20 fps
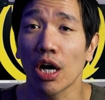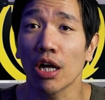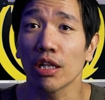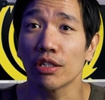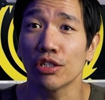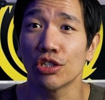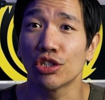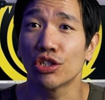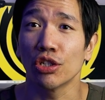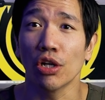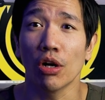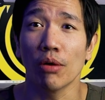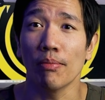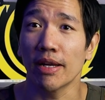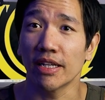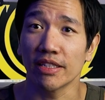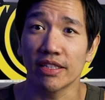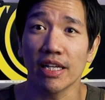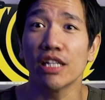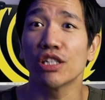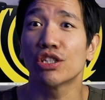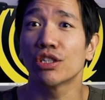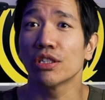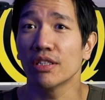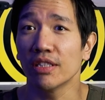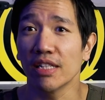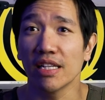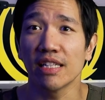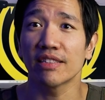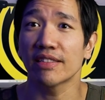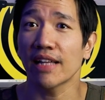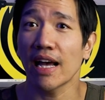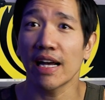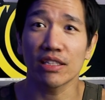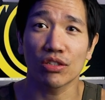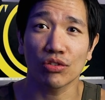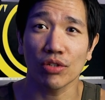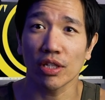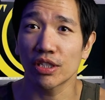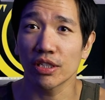knowledge, meditation, this,
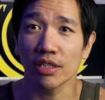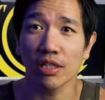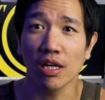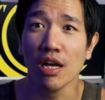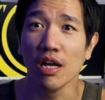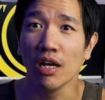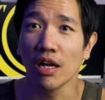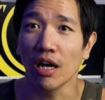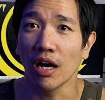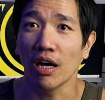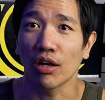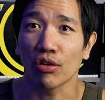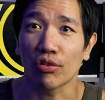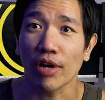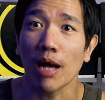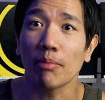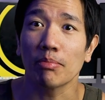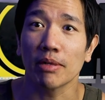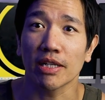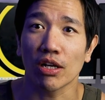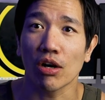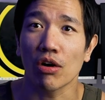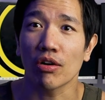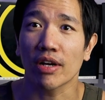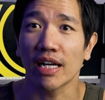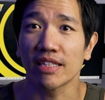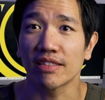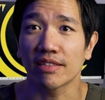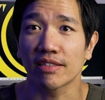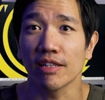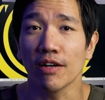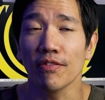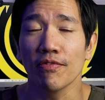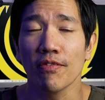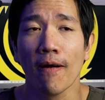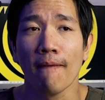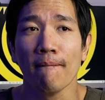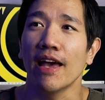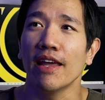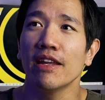that, stretching, grappling, and all kinds of
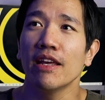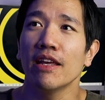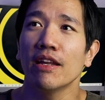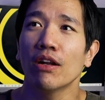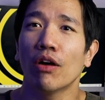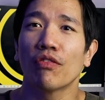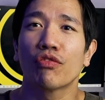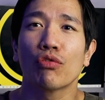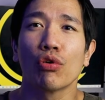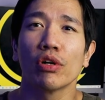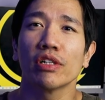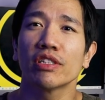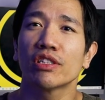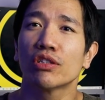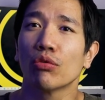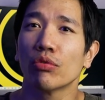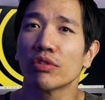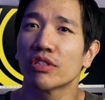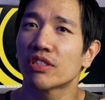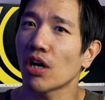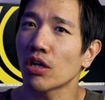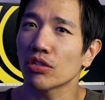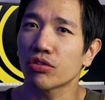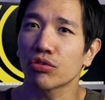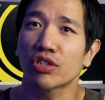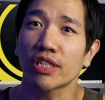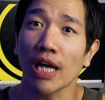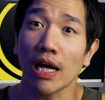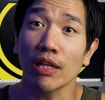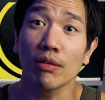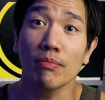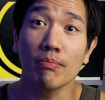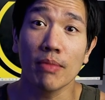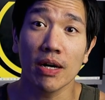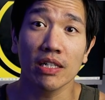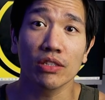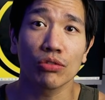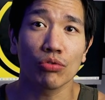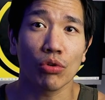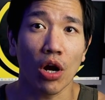stuff. And then, of course, there was also Shaolin
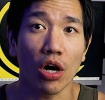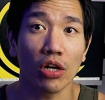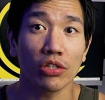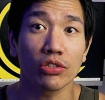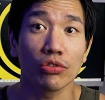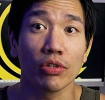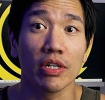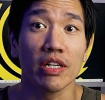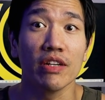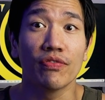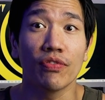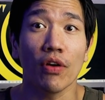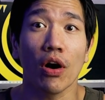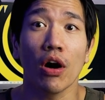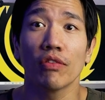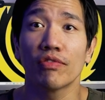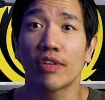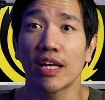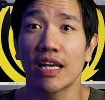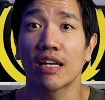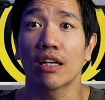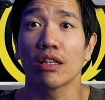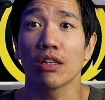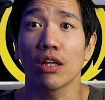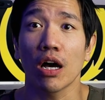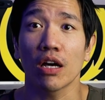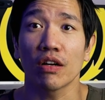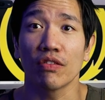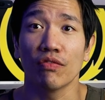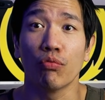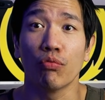monks were also involved in a lot